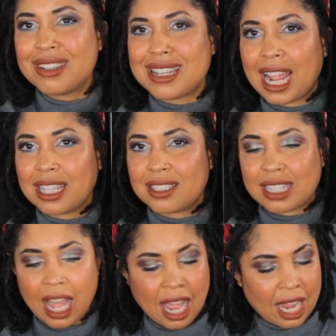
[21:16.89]
Night
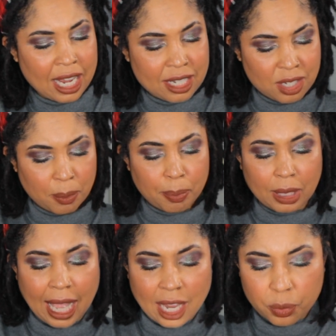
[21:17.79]
Sky, it's a
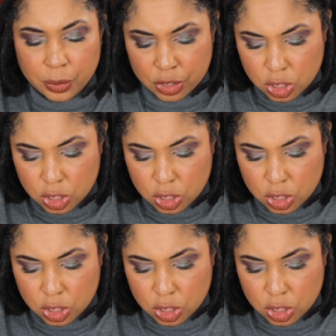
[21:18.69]
black with